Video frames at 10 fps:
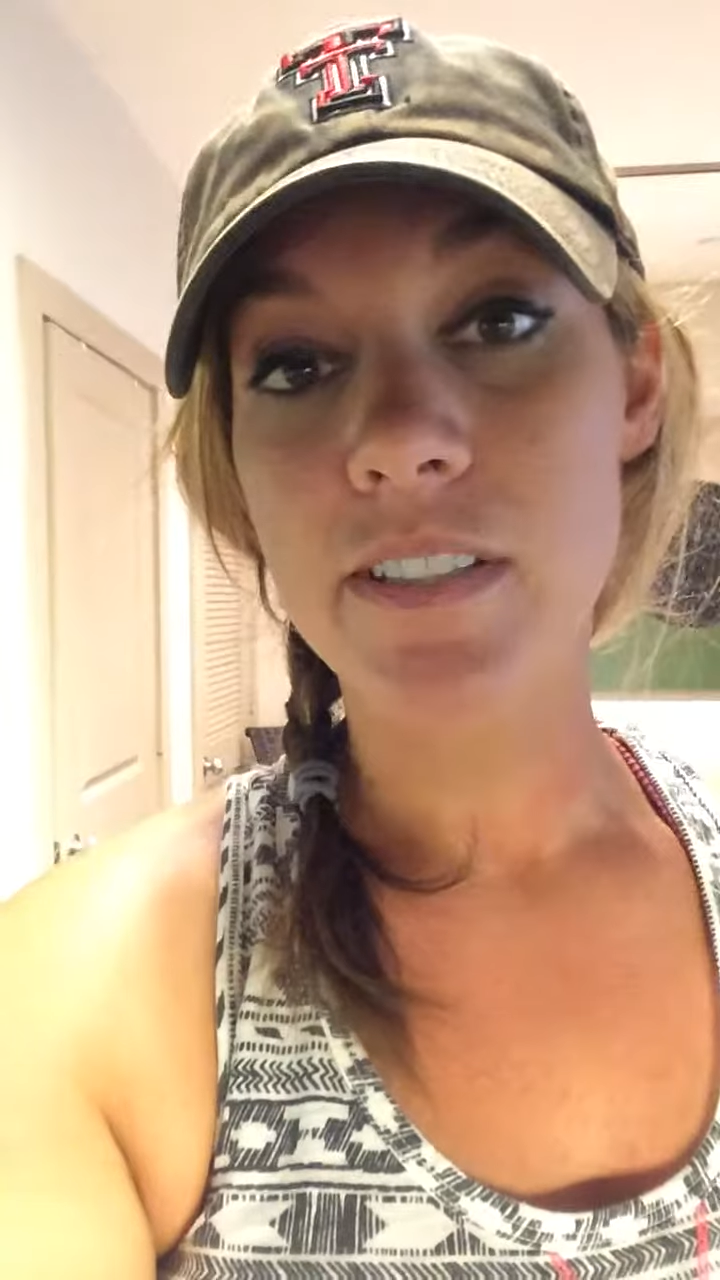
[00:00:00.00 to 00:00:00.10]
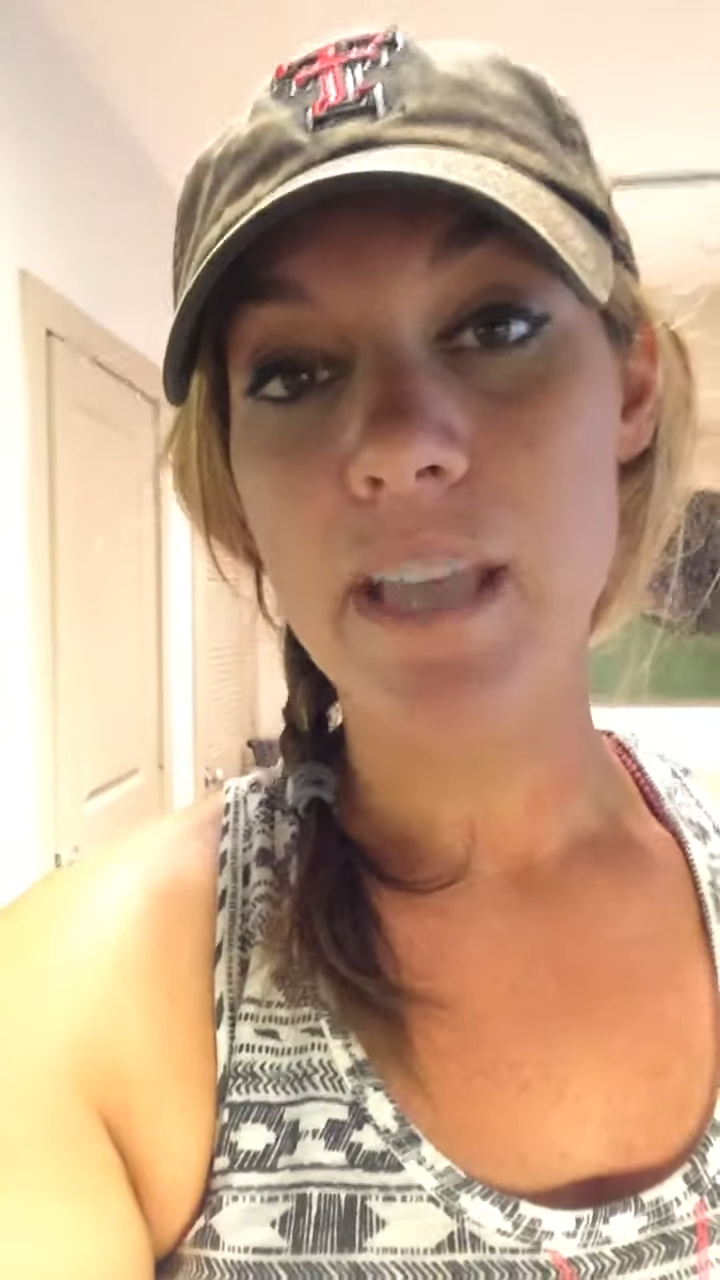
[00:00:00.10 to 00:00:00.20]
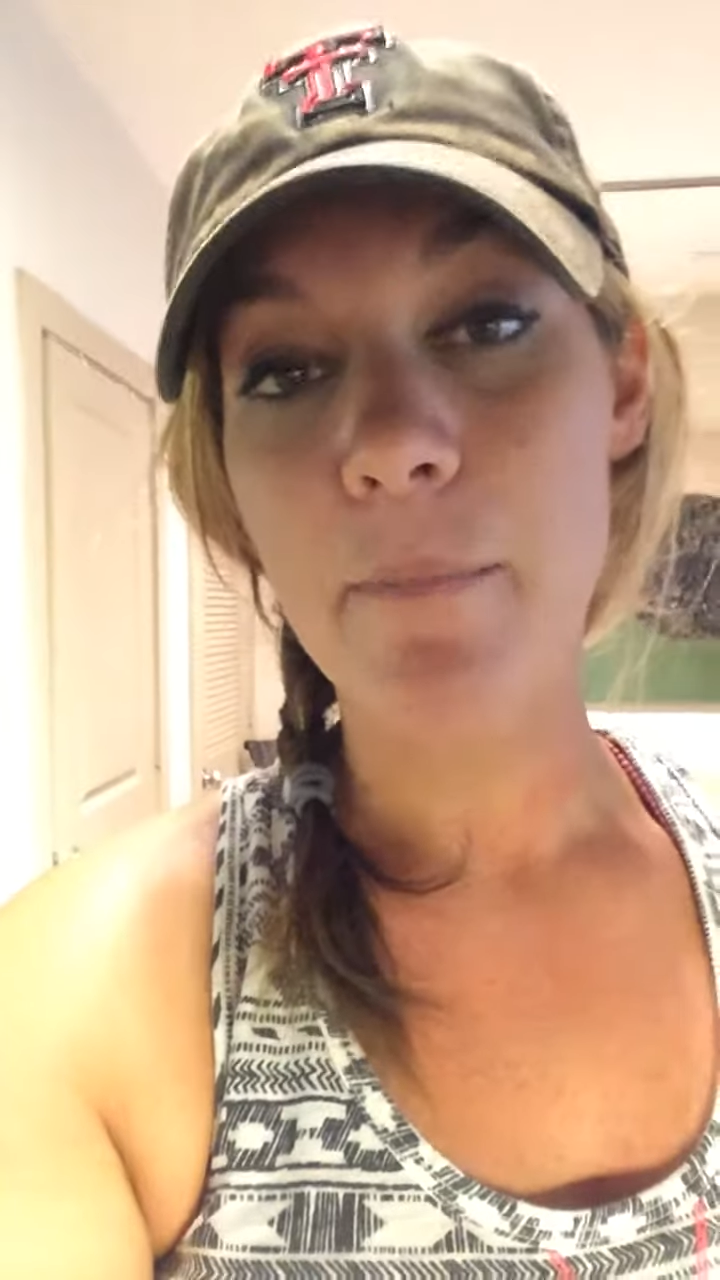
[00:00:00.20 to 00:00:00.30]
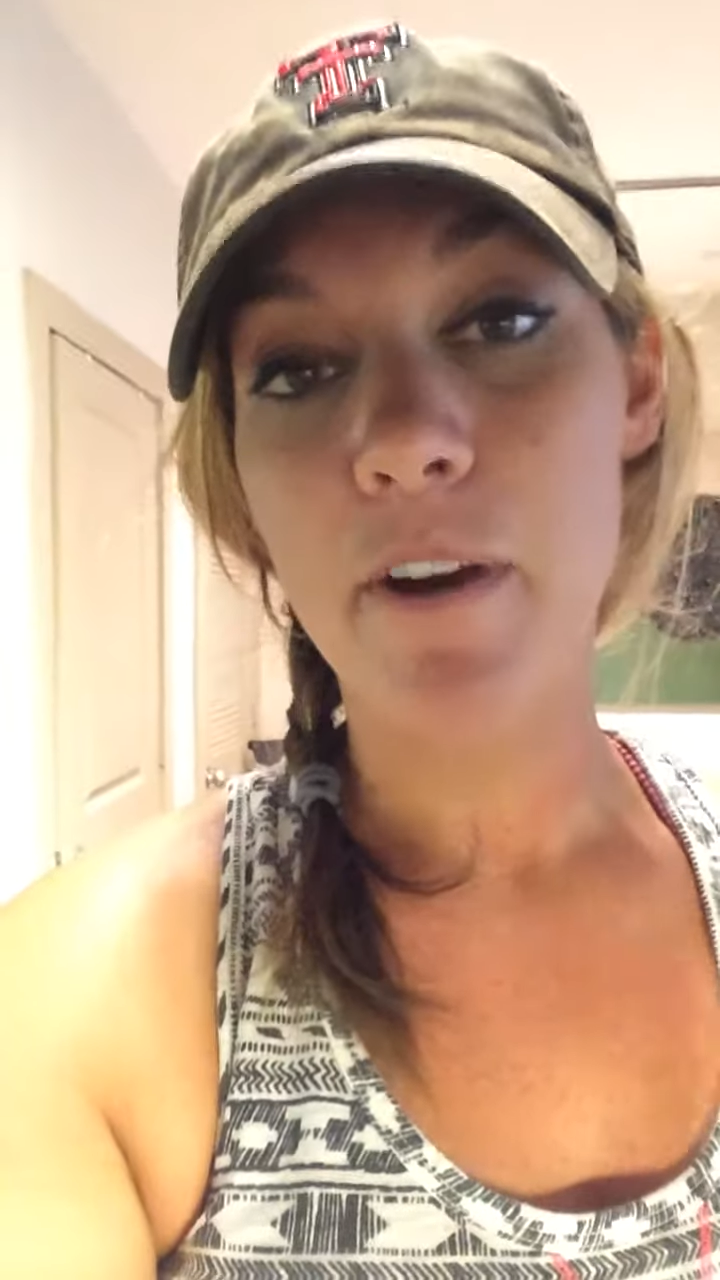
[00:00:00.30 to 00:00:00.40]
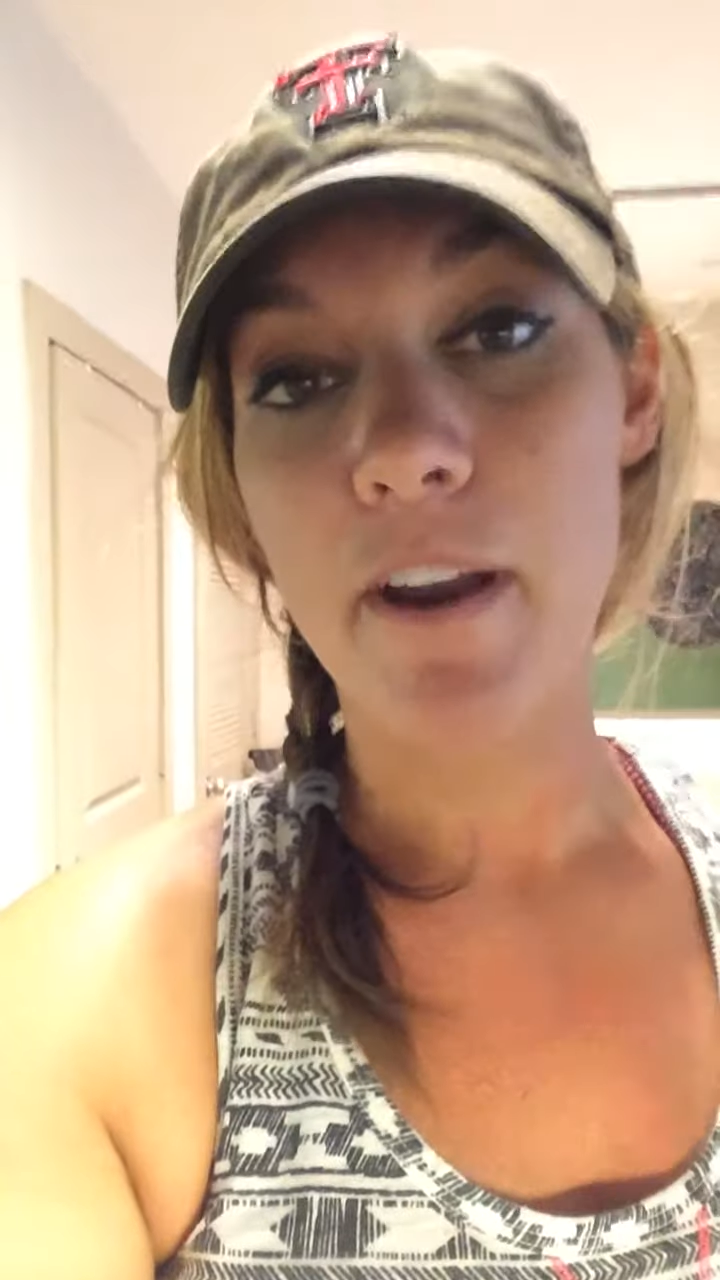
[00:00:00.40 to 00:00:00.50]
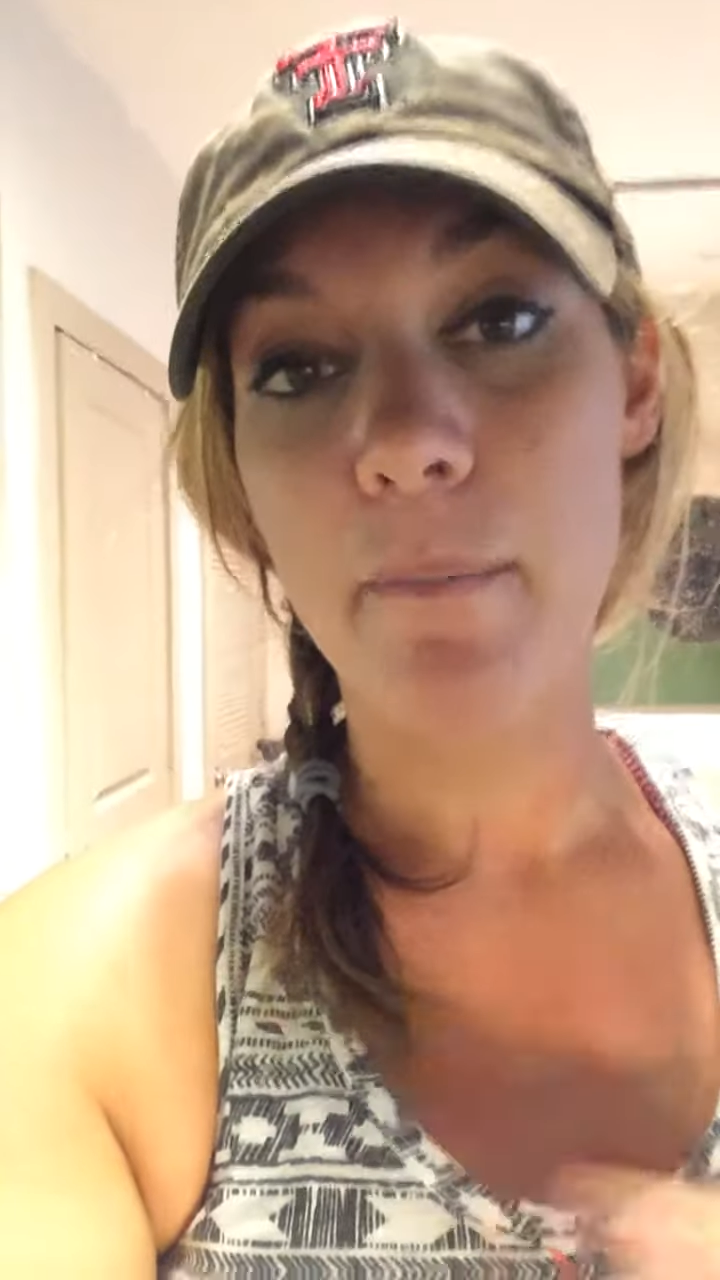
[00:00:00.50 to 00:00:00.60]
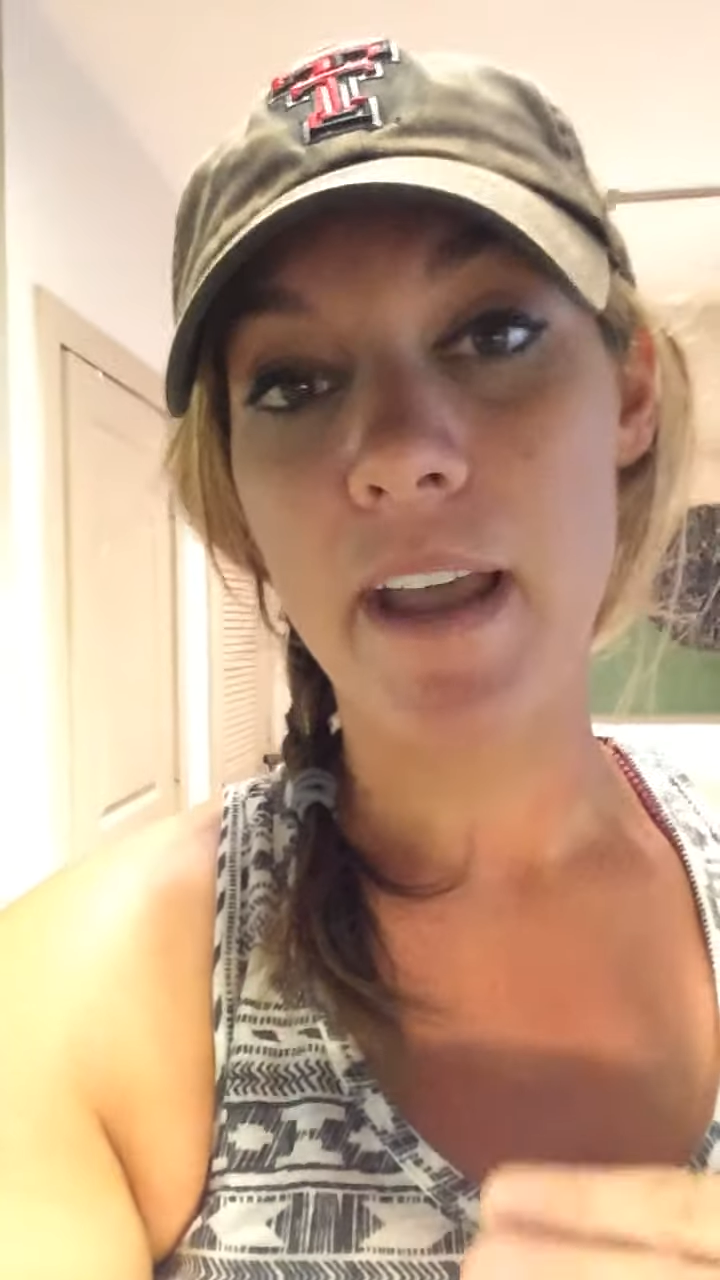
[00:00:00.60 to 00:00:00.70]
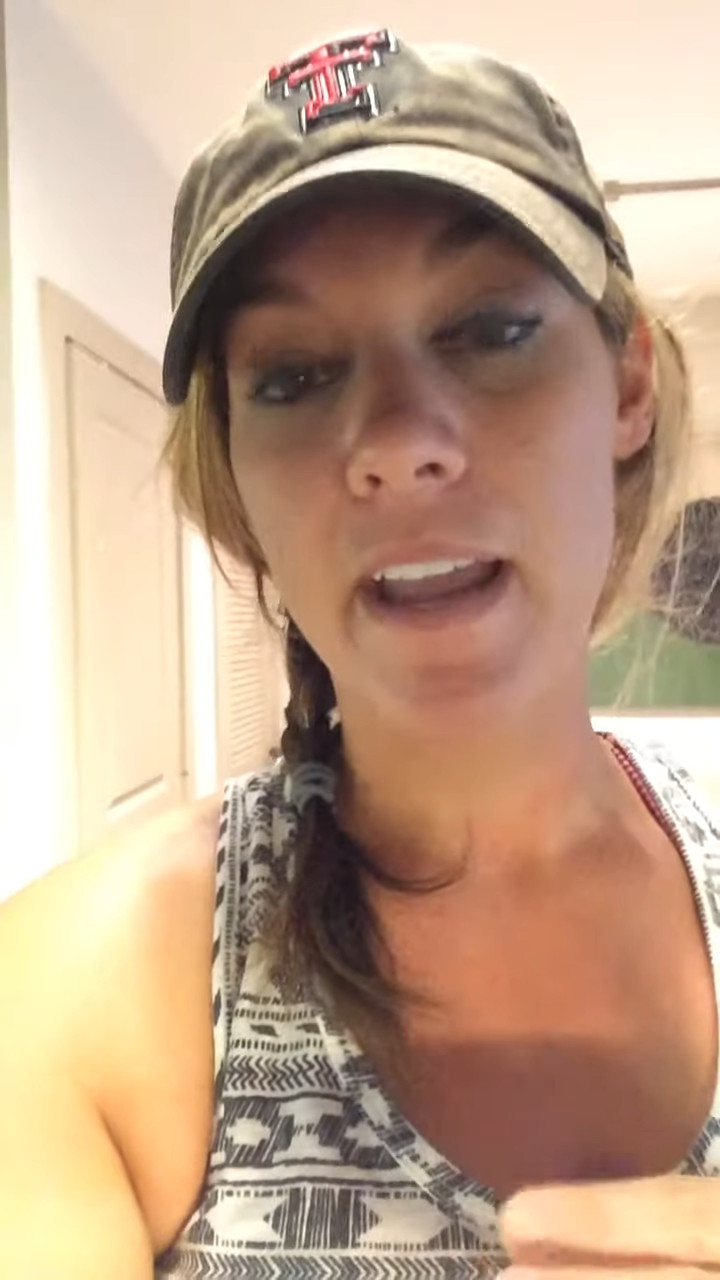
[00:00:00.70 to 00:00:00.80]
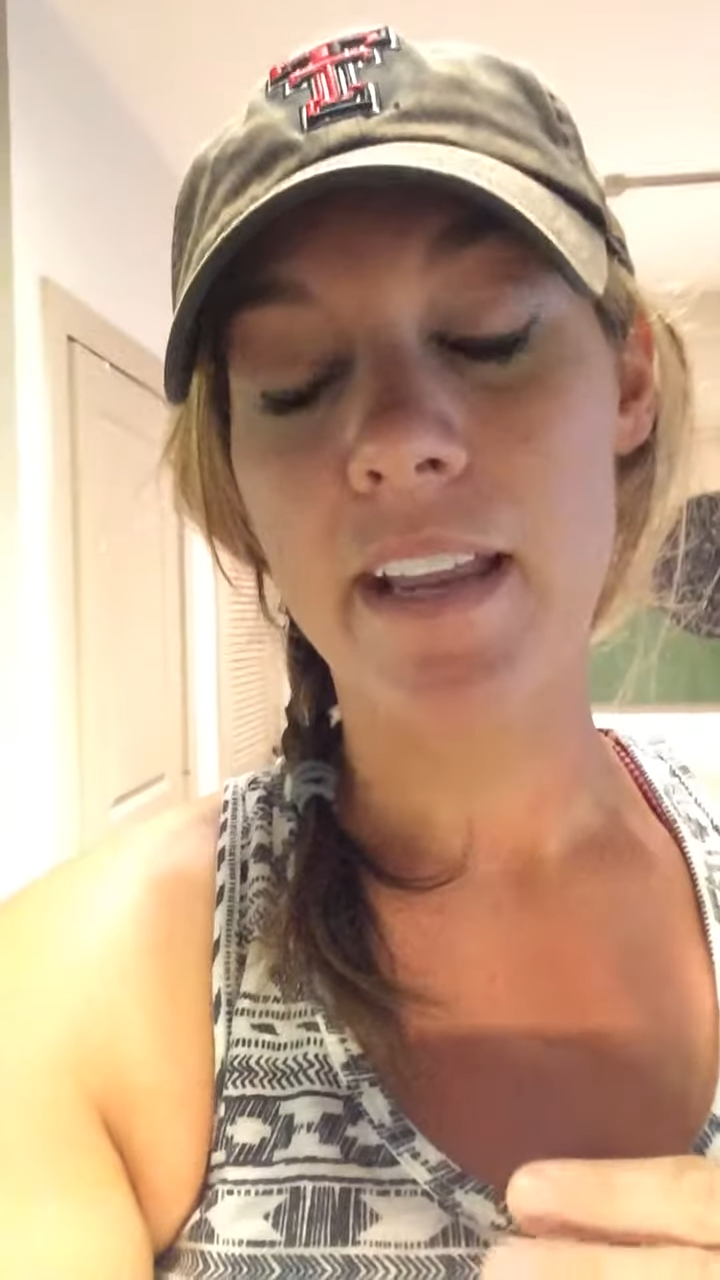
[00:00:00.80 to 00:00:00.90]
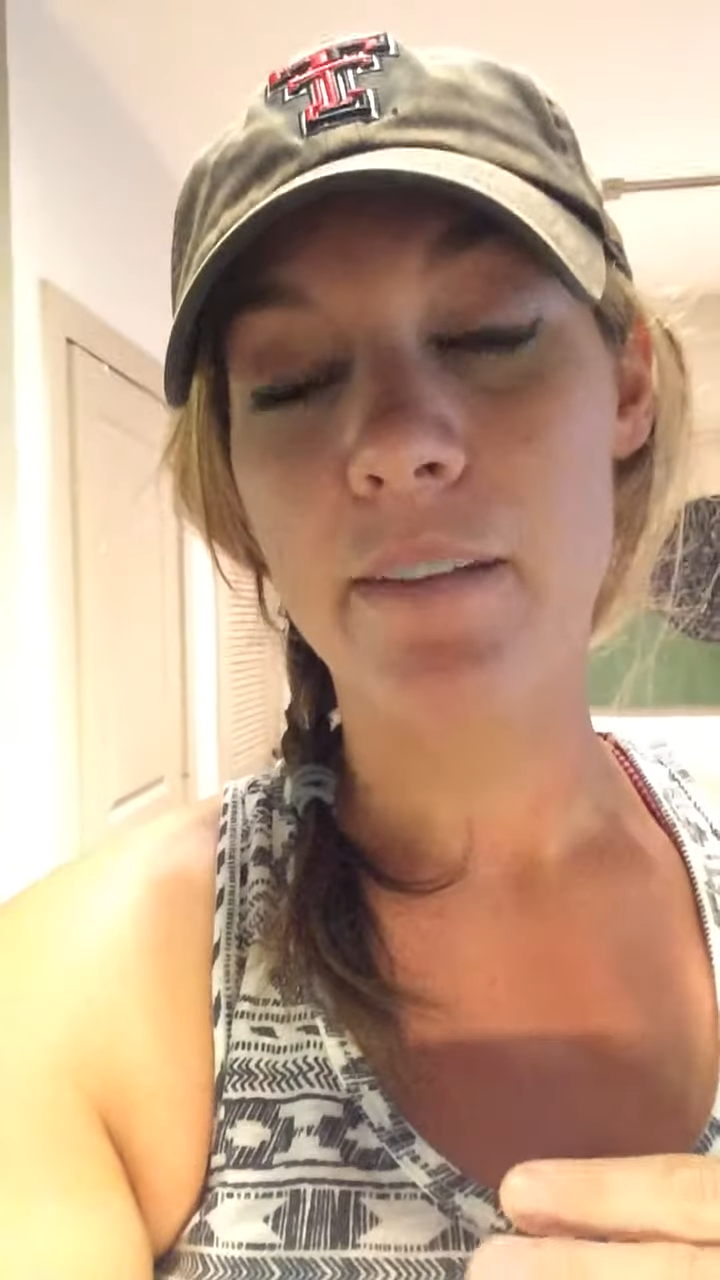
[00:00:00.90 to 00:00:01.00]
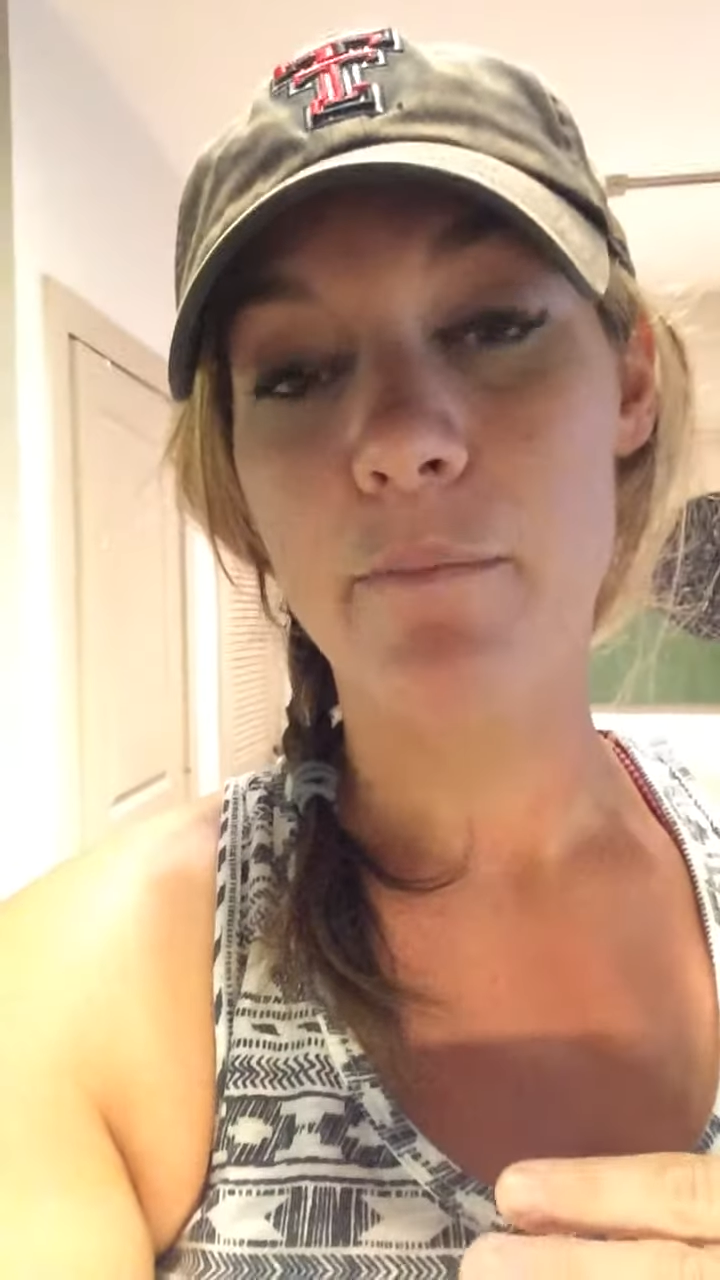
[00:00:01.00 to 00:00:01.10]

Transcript: separate mine